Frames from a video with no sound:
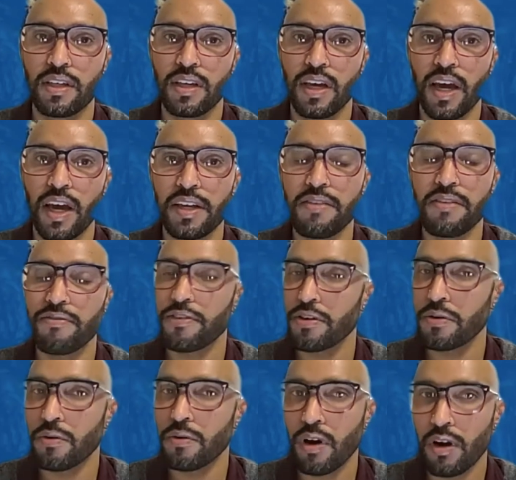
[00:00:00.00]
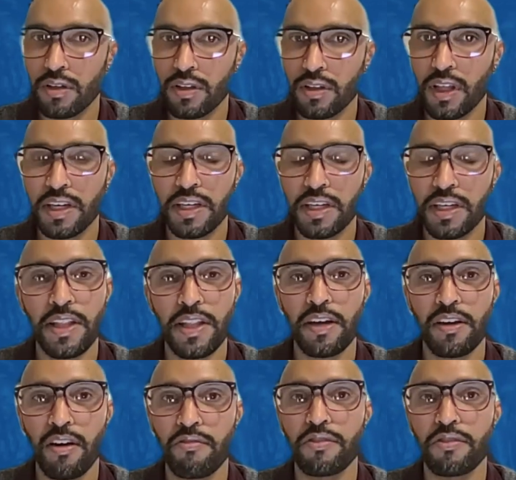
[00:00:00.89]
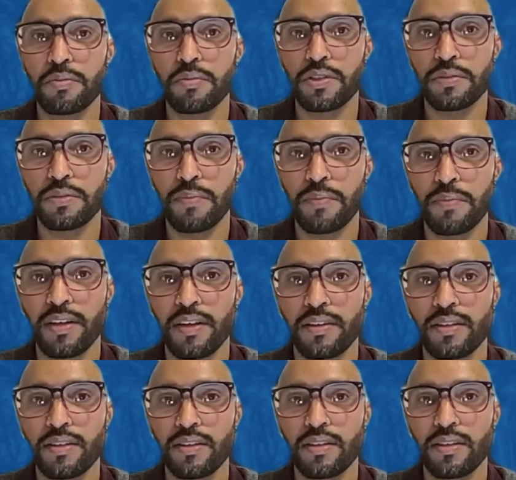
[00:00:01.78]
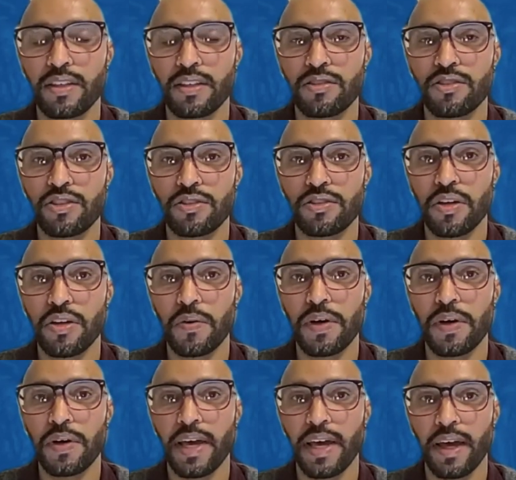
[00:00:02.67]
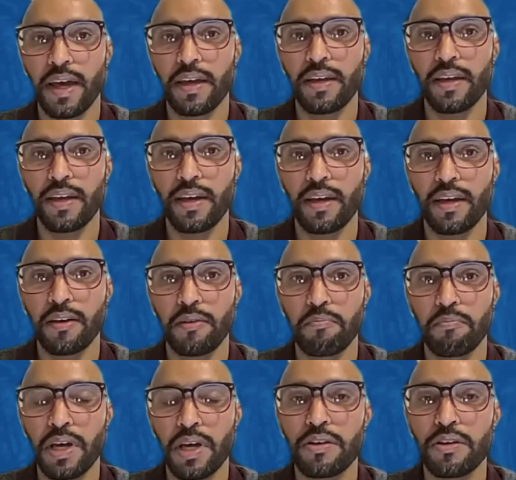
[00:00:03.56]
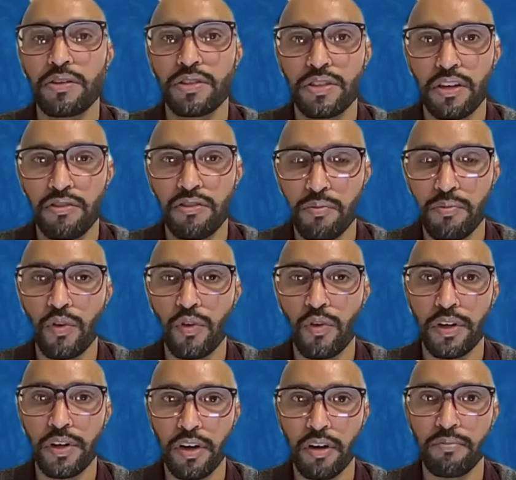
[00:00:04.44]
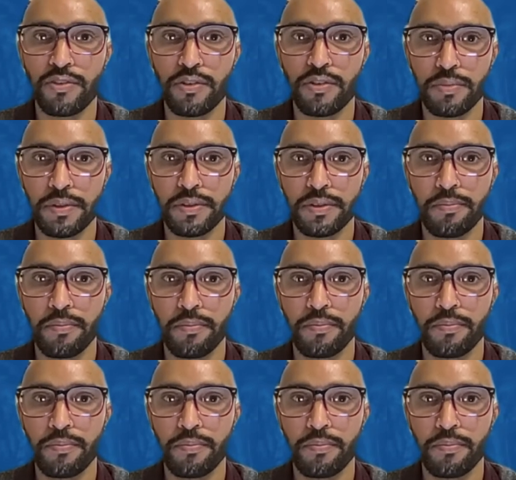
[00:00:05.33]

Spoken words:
And if you are laying in that comfortable spot, then just go ahead and make yourself more comfortable.